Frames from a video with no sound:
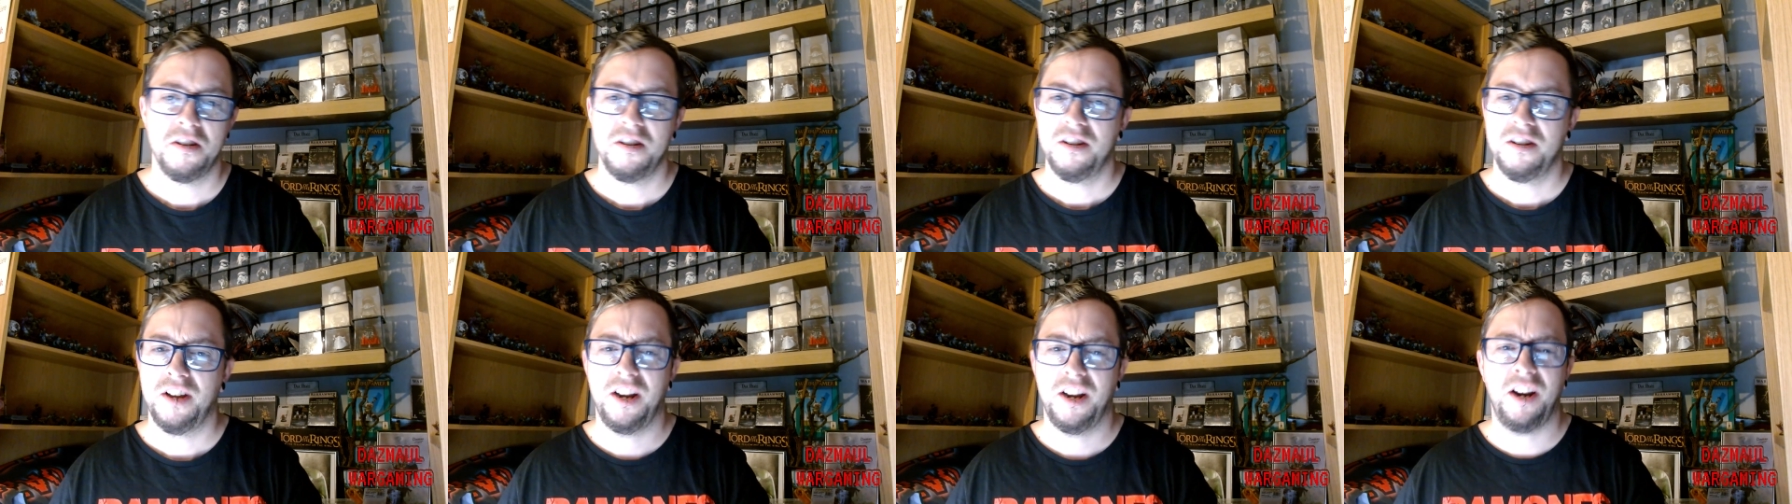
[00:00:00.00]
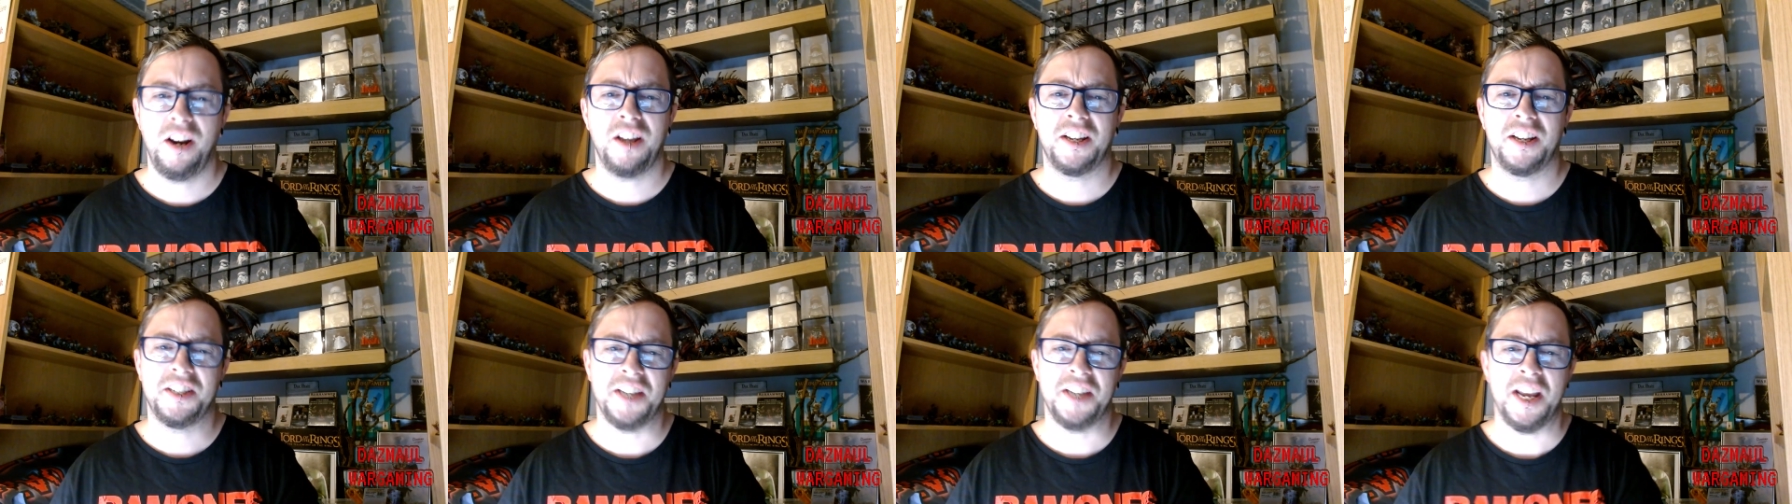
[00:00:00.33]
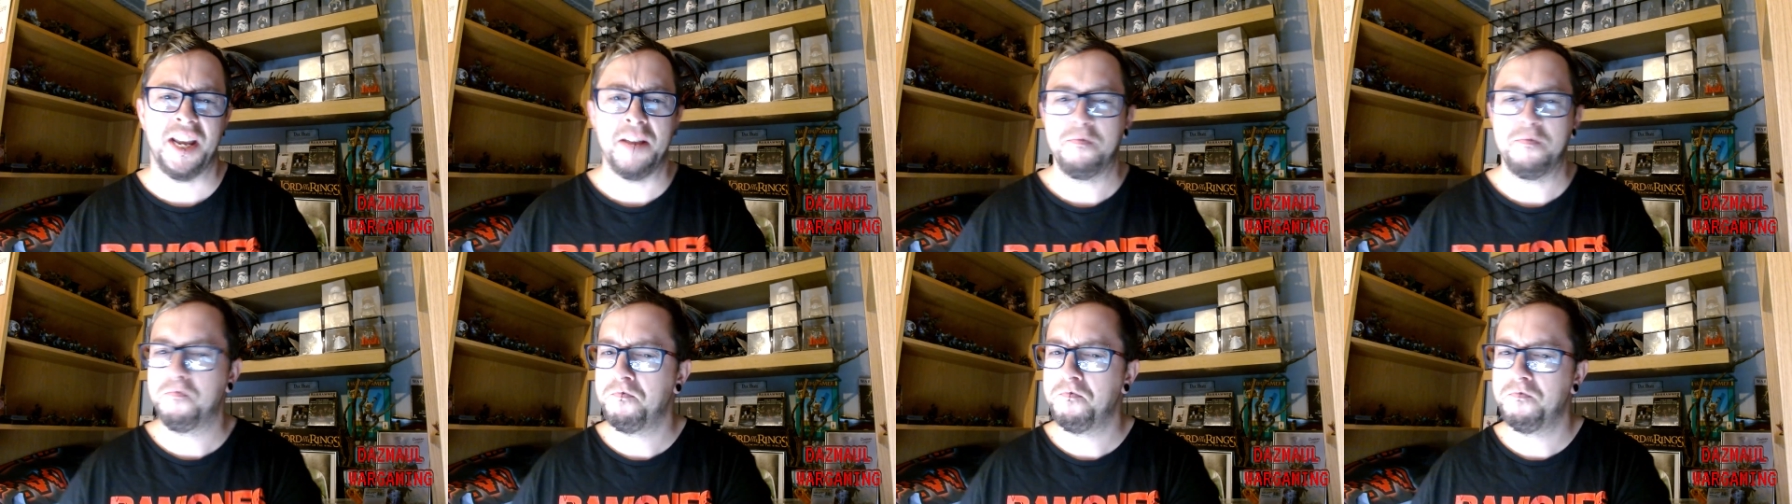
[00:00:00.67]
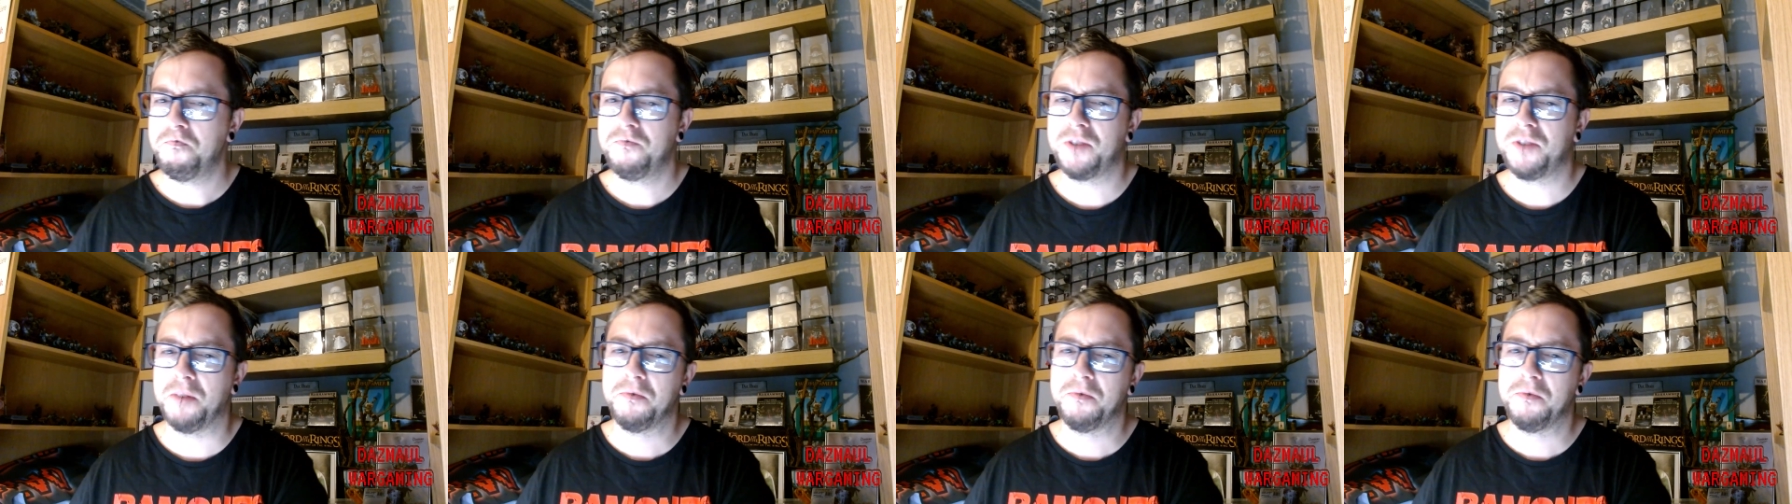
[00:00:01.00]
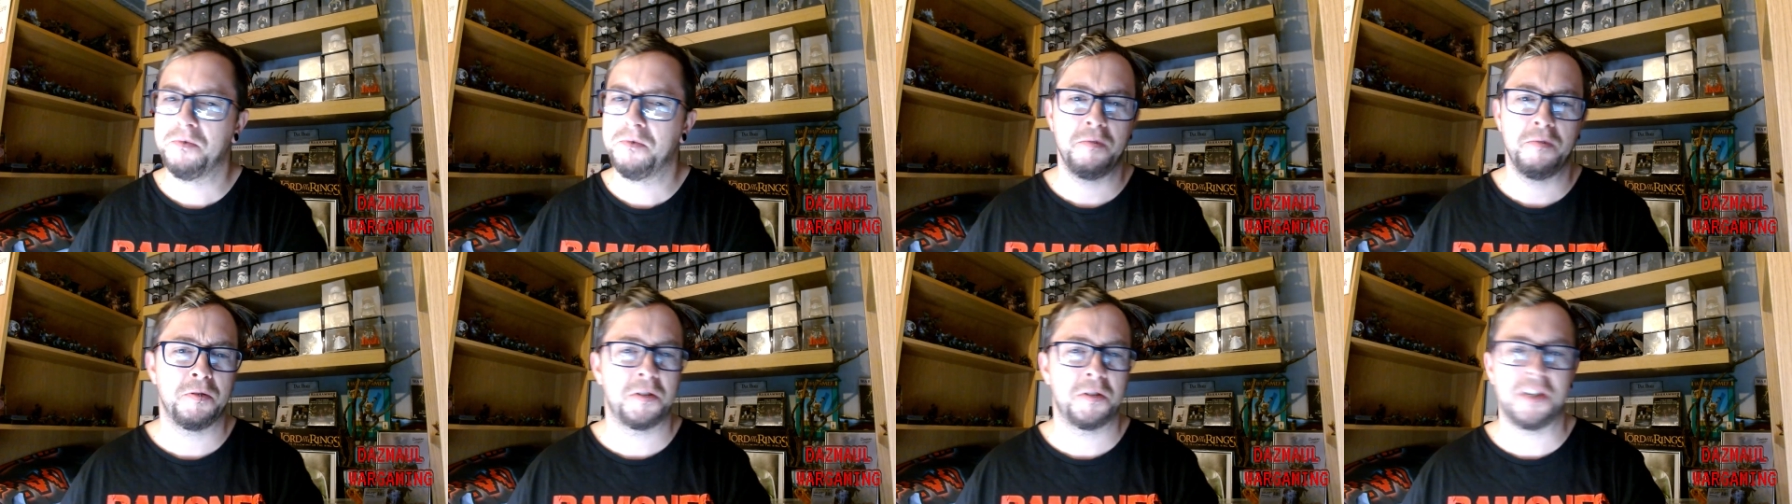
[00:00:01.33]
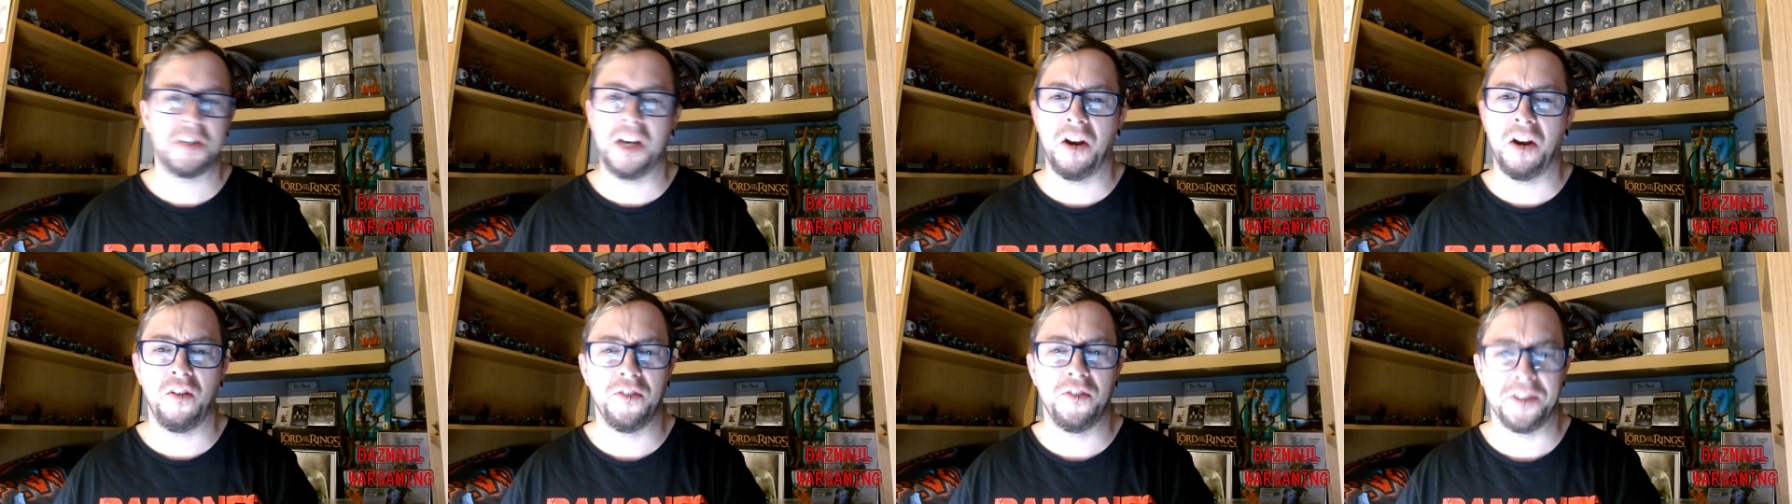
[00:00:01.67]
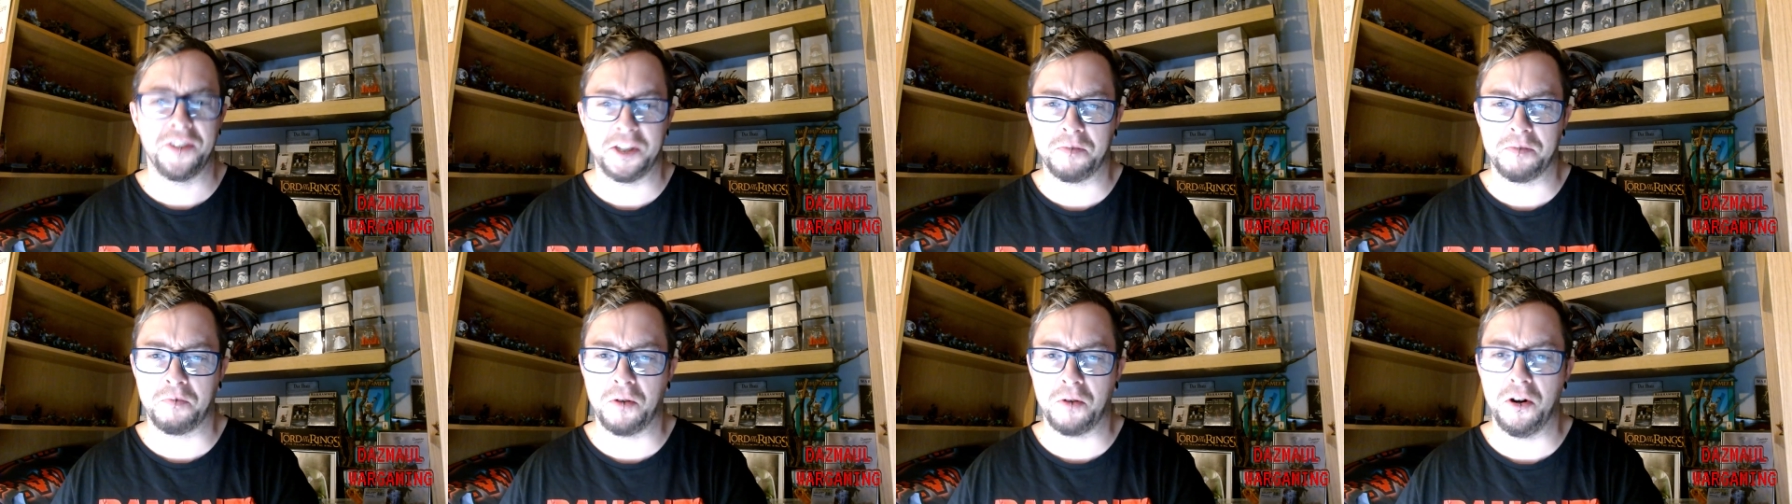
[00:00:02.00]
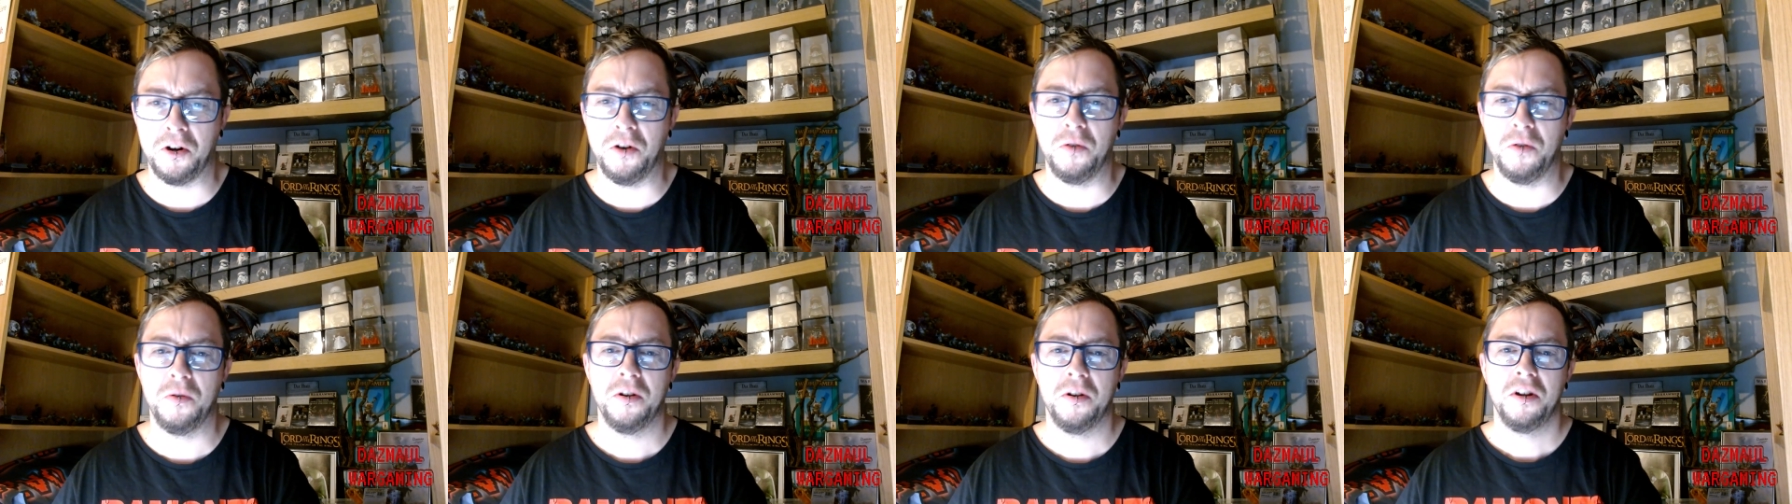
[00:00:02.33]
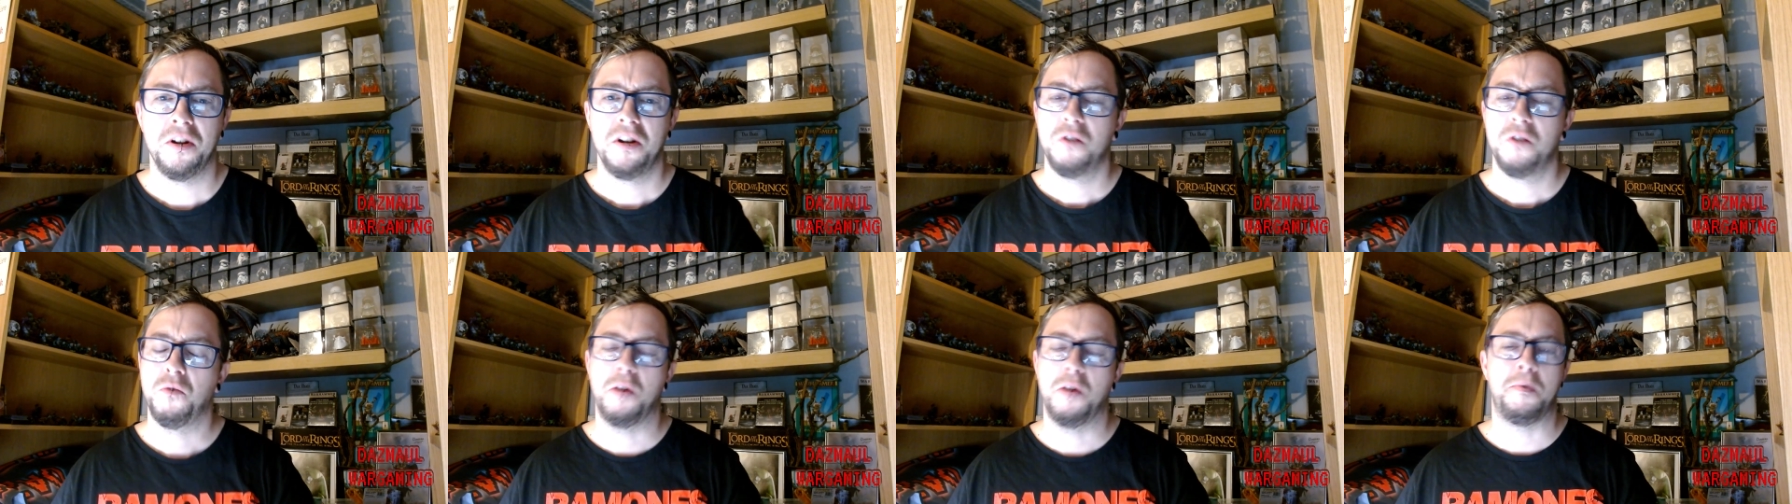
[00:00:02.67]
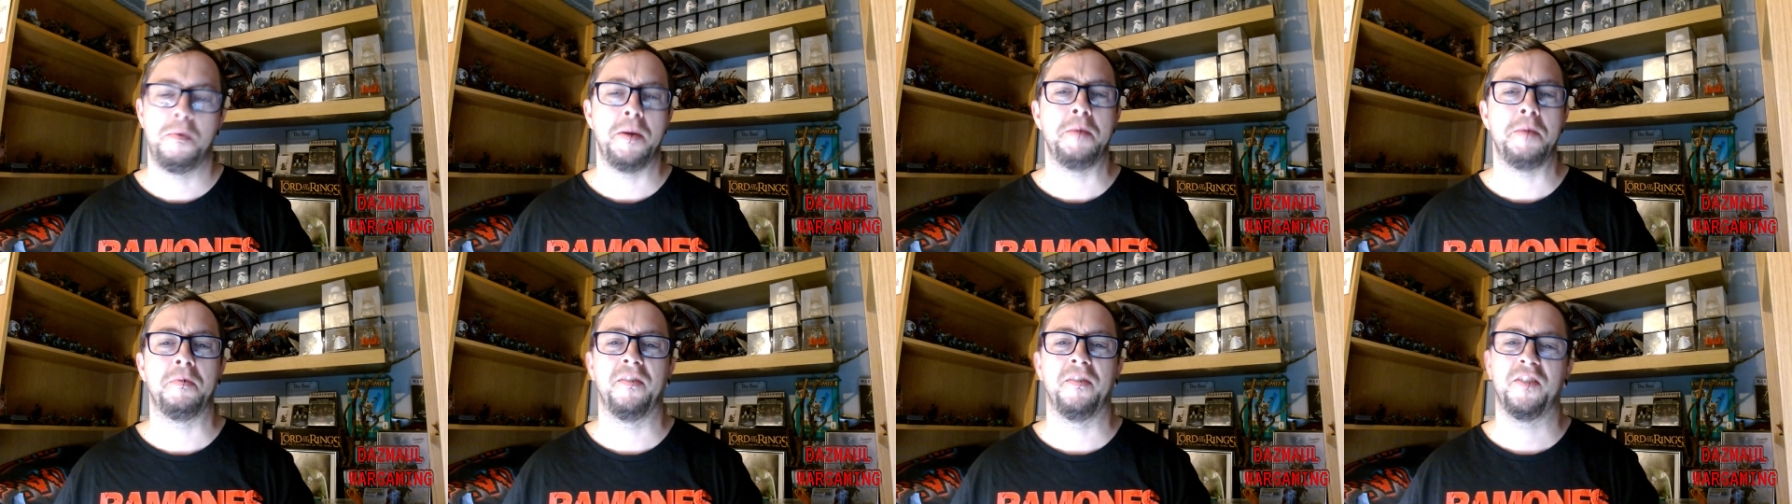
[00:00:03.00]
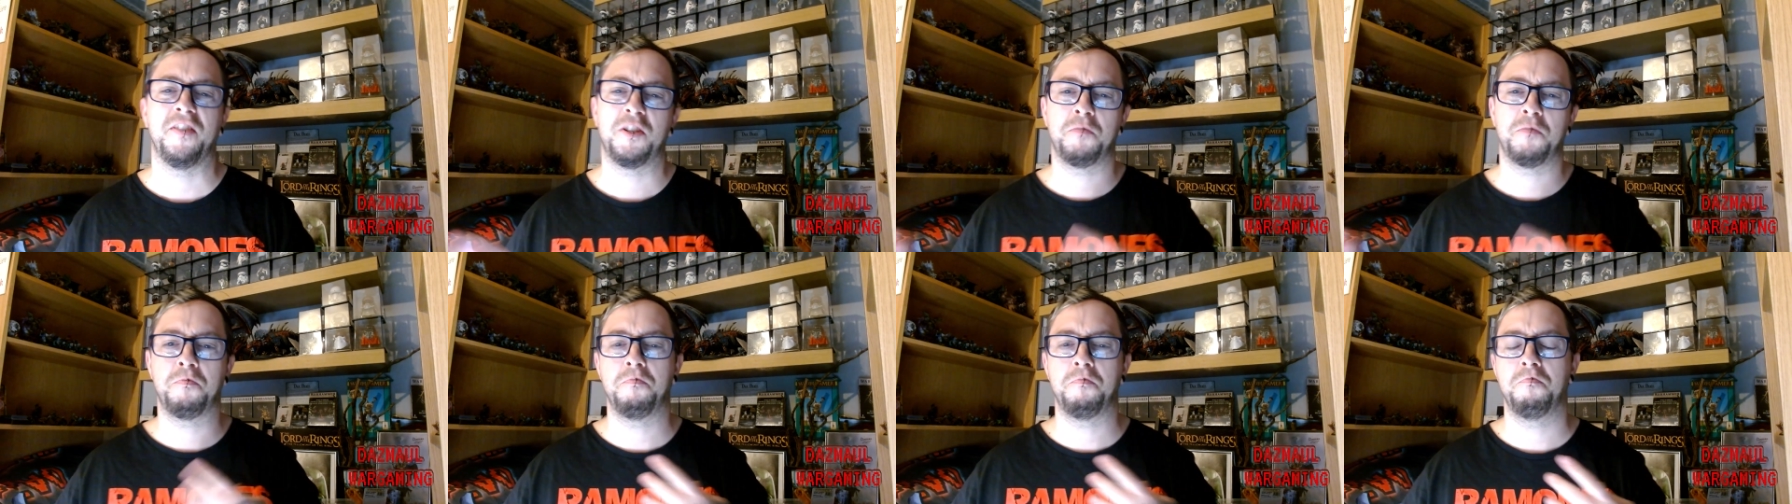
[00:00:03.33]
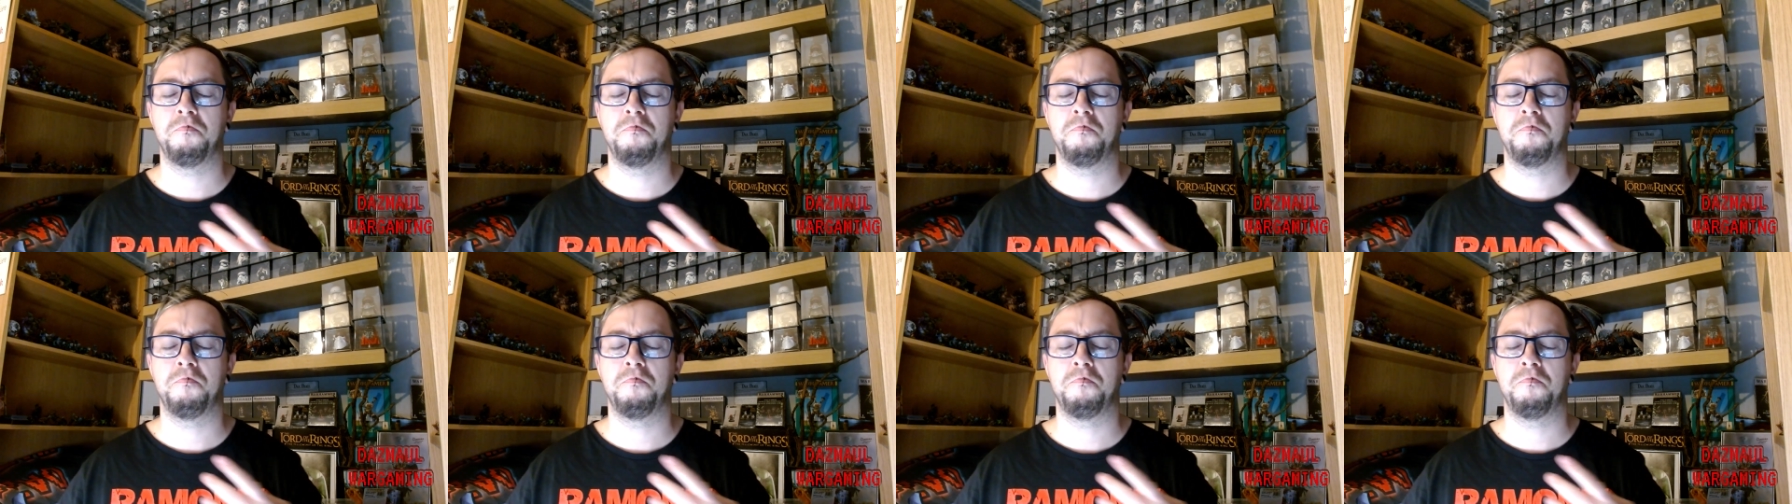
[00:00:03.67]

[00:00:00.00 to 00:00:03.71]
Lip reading: and like I say, sometimes still on the sprue where people have